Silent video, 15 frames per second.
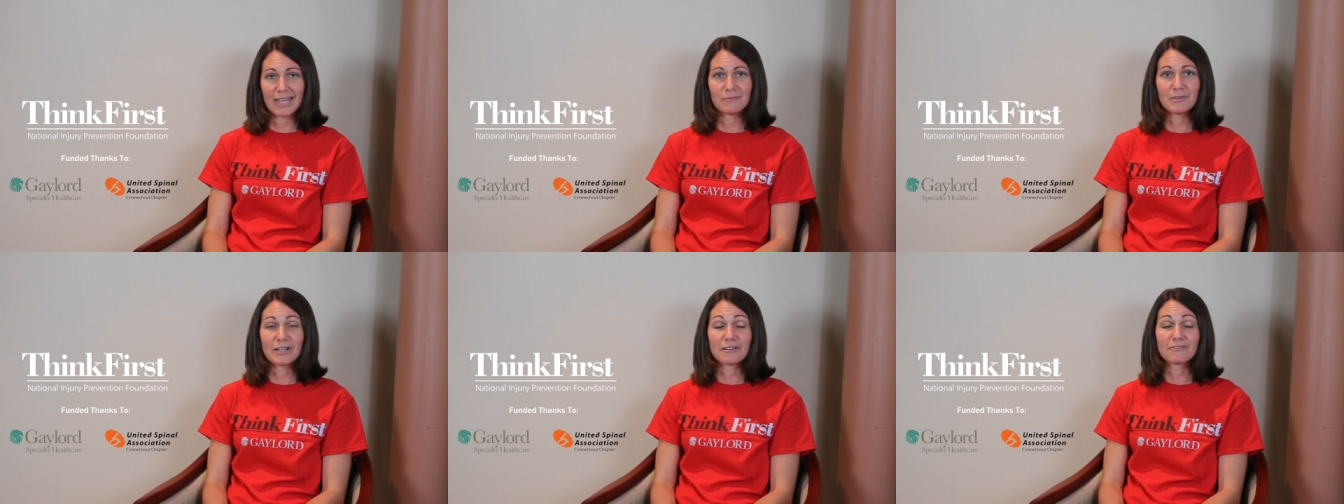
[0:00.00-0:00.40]

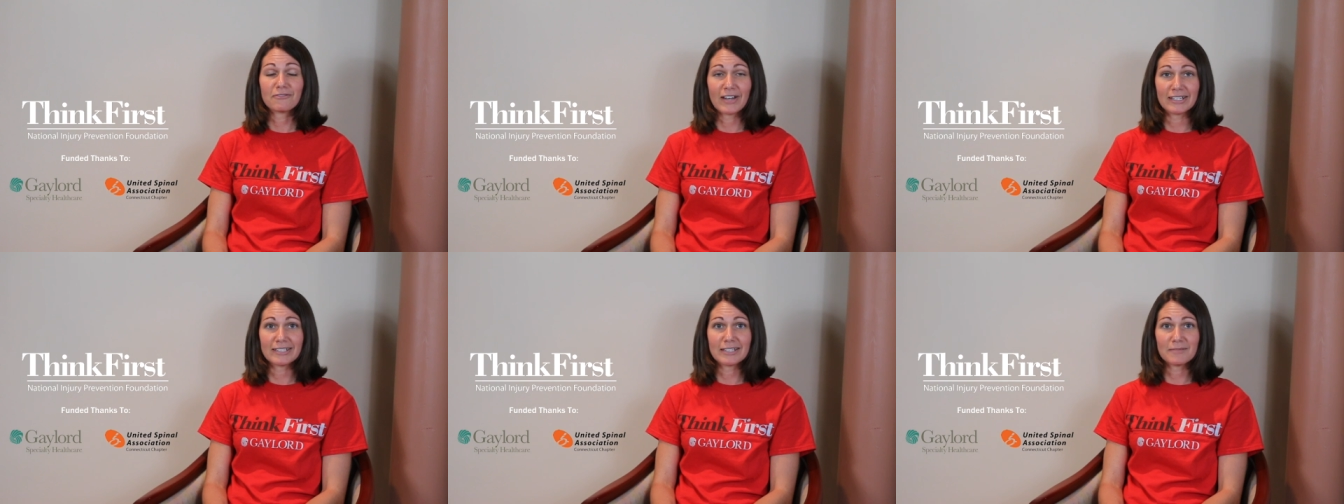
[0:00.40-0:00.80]
and we are
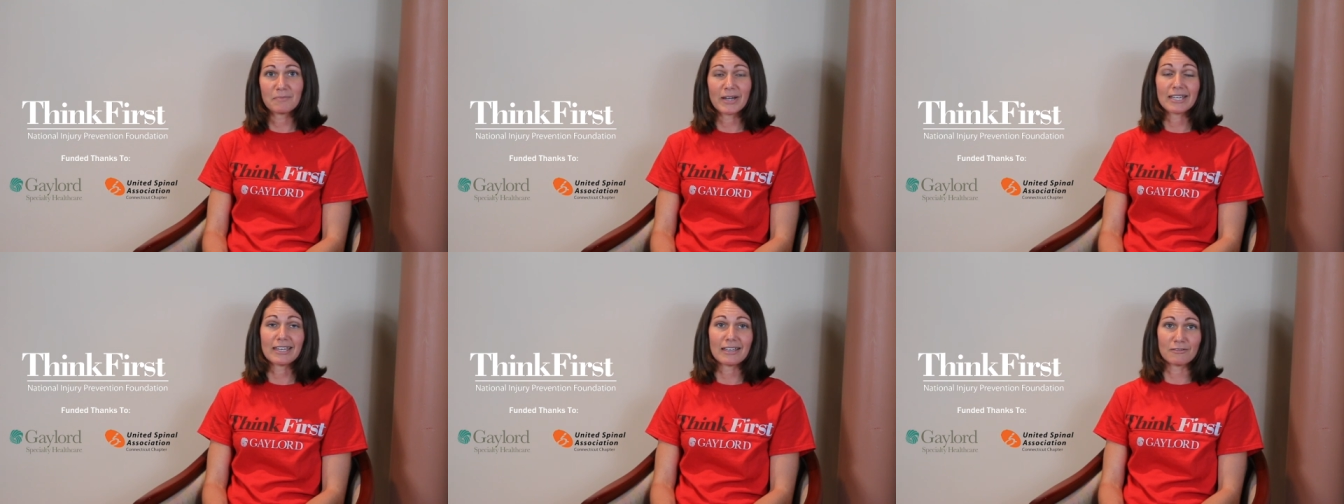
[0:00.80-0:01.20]
funded
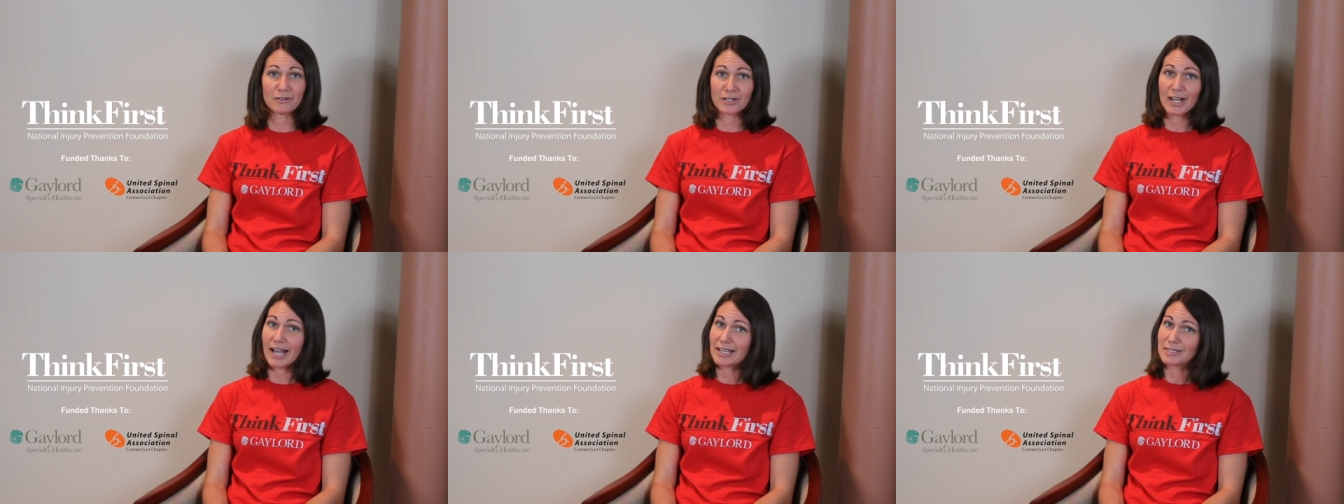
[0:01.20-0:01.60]
by
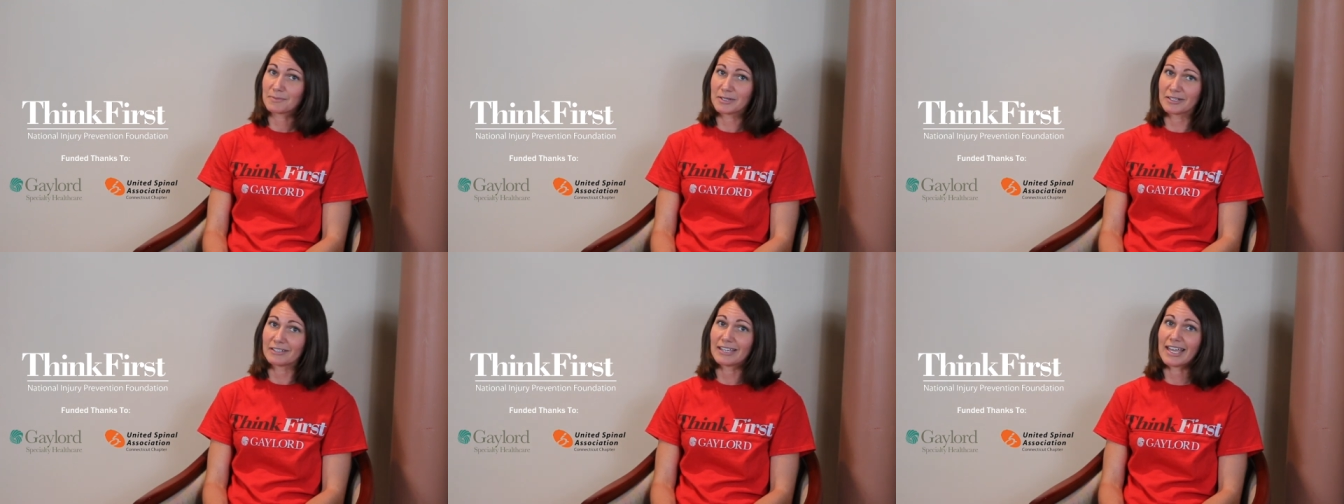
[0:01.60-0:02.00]
Gaylord
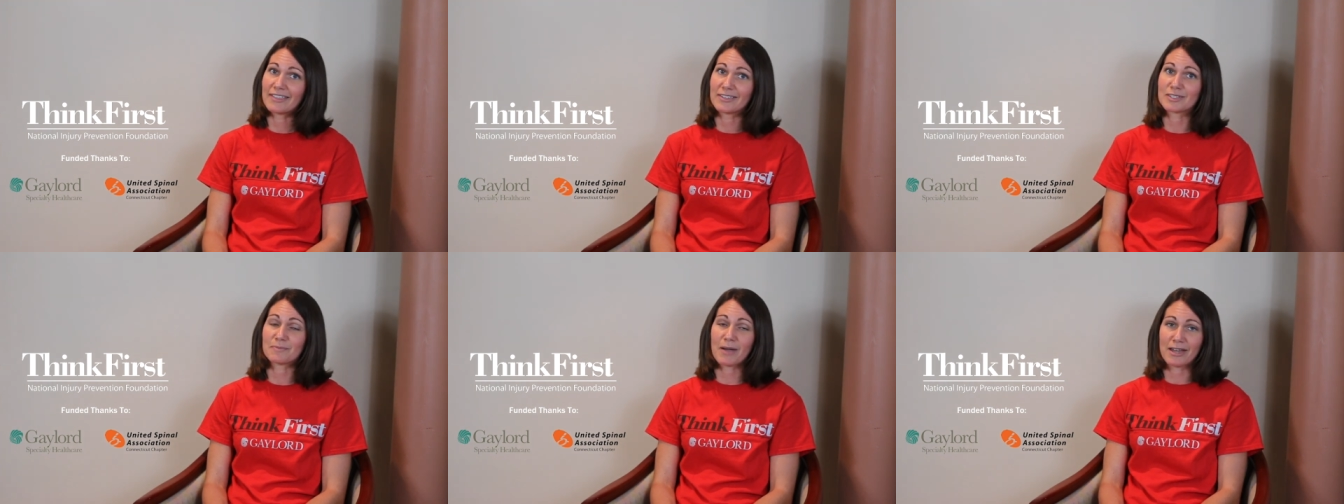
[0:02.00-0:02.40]
Hospital
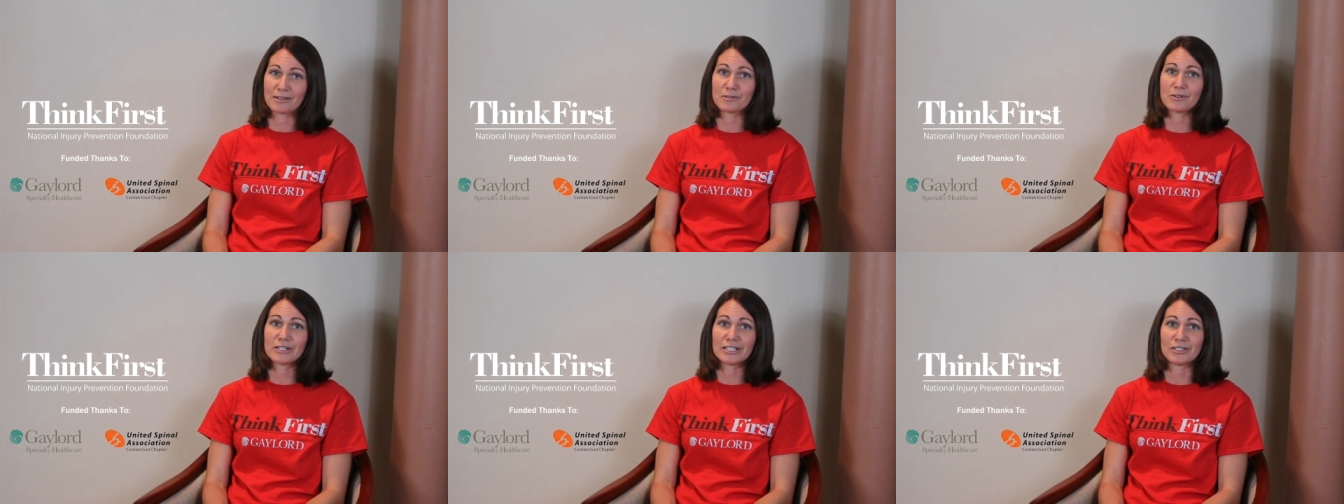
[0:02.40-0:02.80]
and the
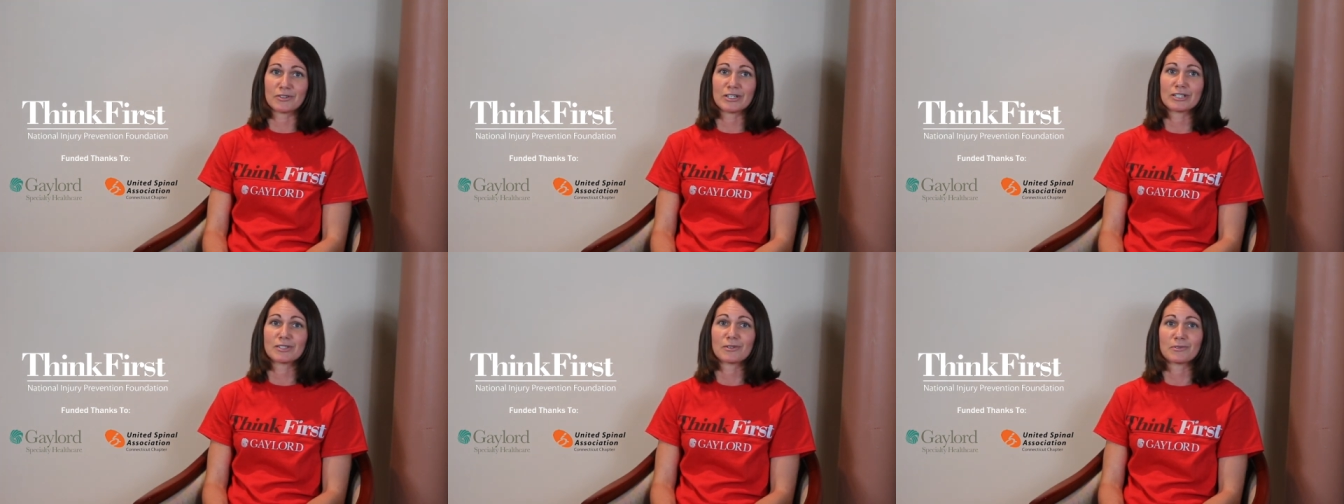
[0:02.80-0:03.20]
Spinal Cord
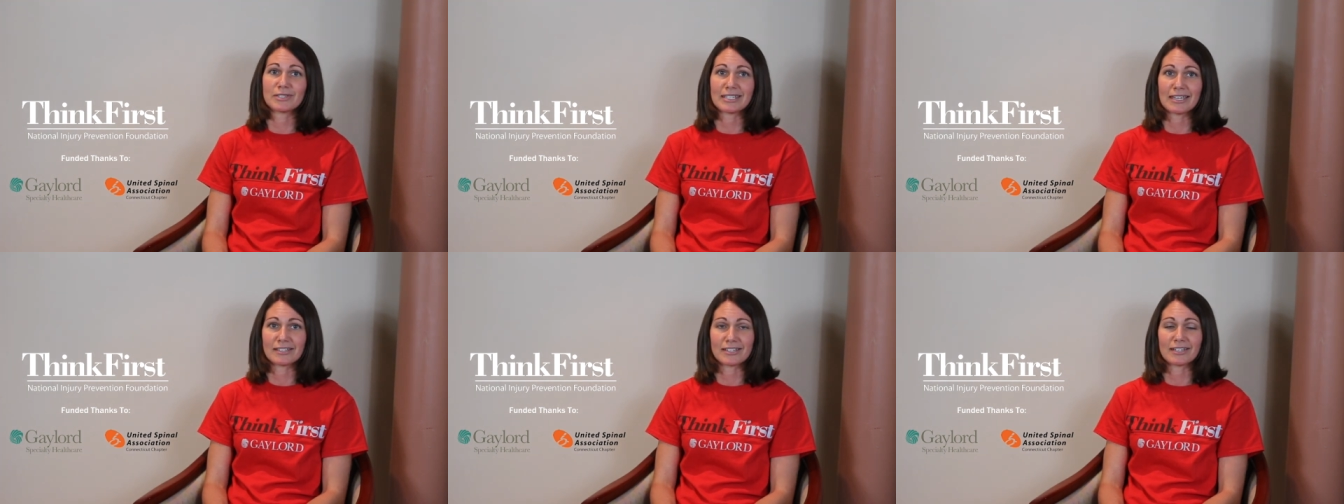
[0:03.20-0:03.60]
Injury
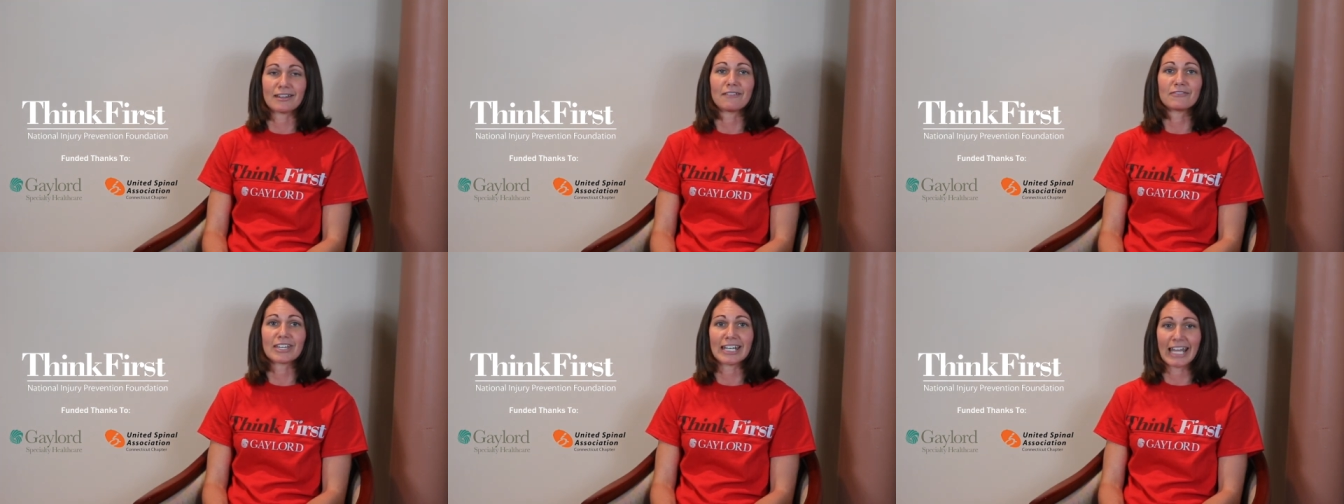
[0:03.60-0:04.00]
Association
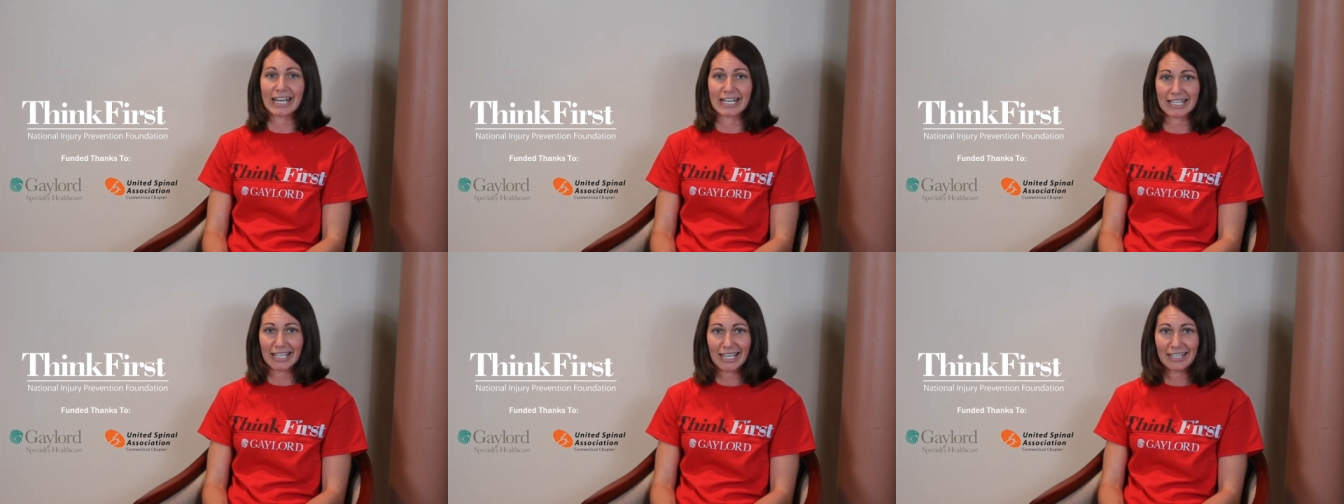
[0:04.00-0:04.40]
of
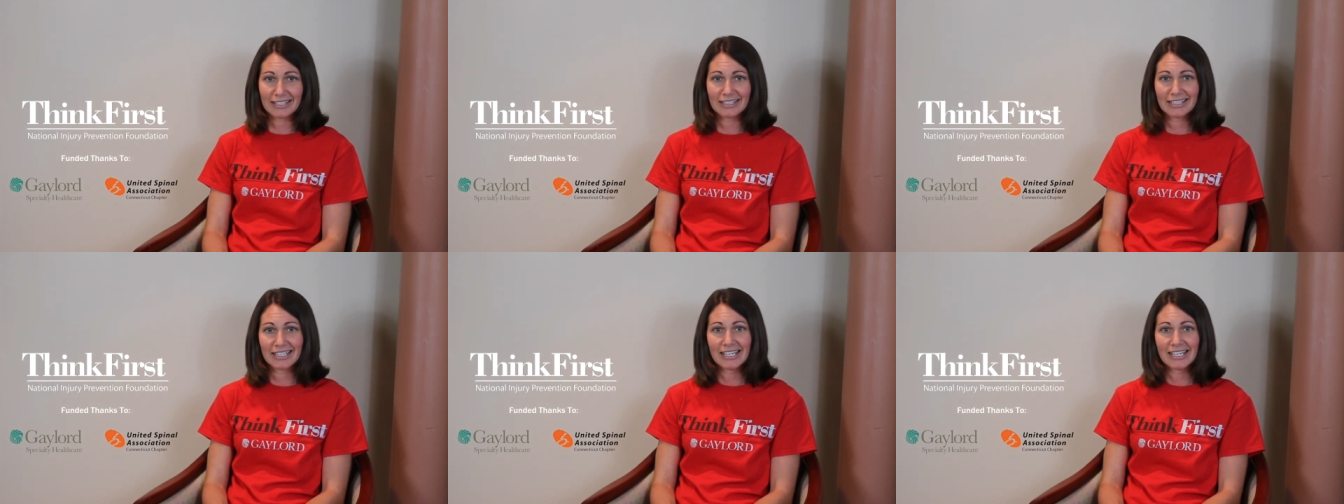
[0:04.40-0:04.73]
Connecticut.